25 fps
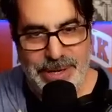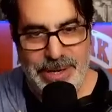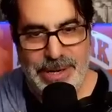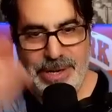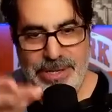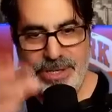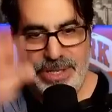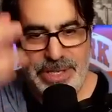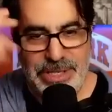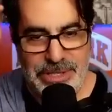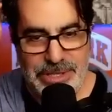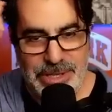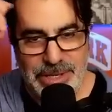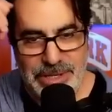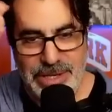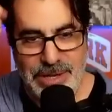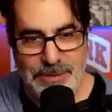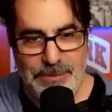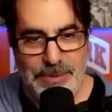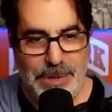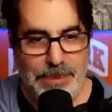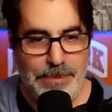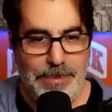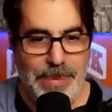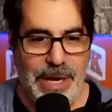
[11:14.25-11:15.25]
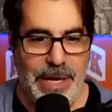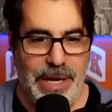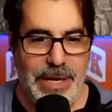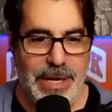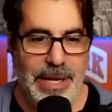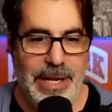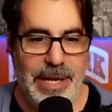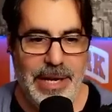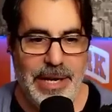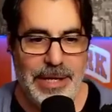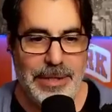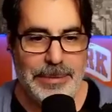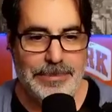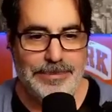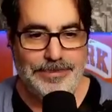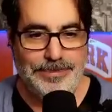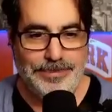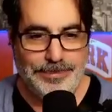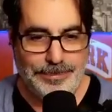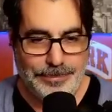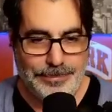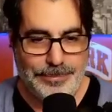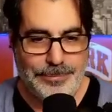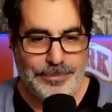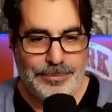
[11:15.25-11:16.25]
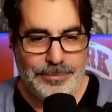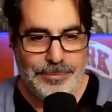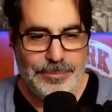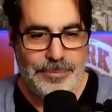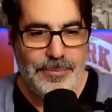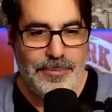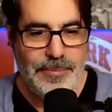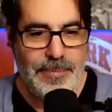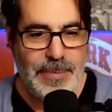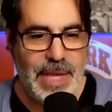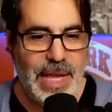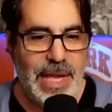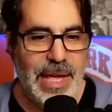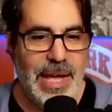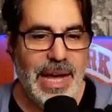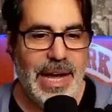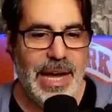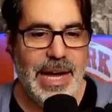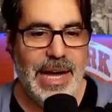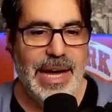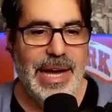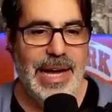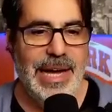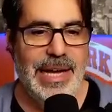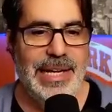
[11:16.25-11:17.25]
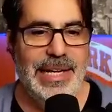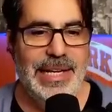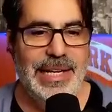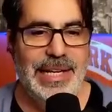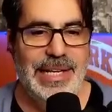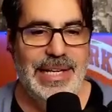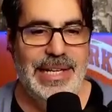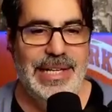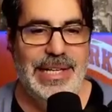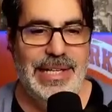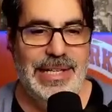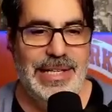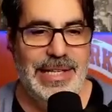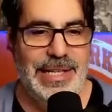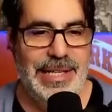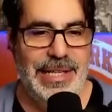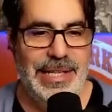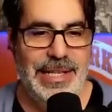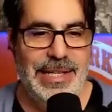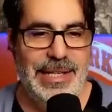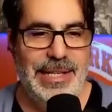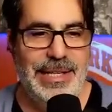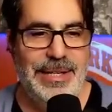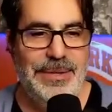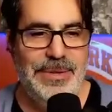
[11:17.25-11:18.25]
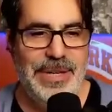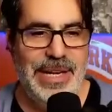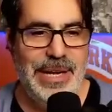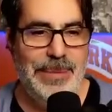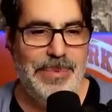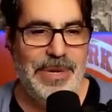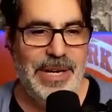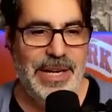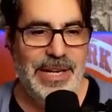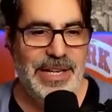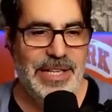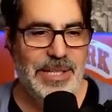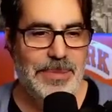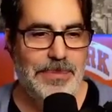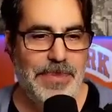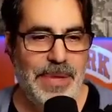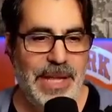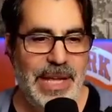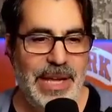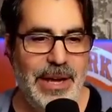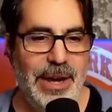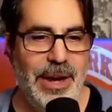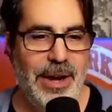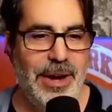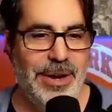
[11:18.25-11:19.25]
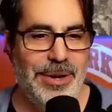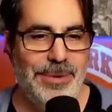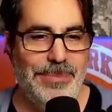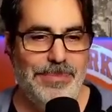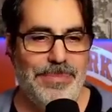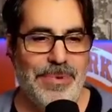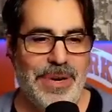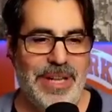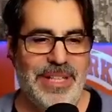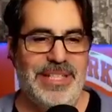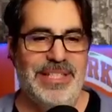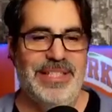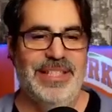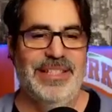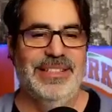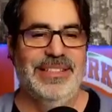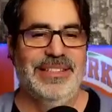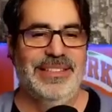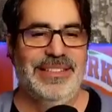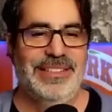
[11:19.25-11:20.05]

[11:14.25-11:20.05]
RJ starts off with a bucket here. What happened on this play? Oh, Brunson.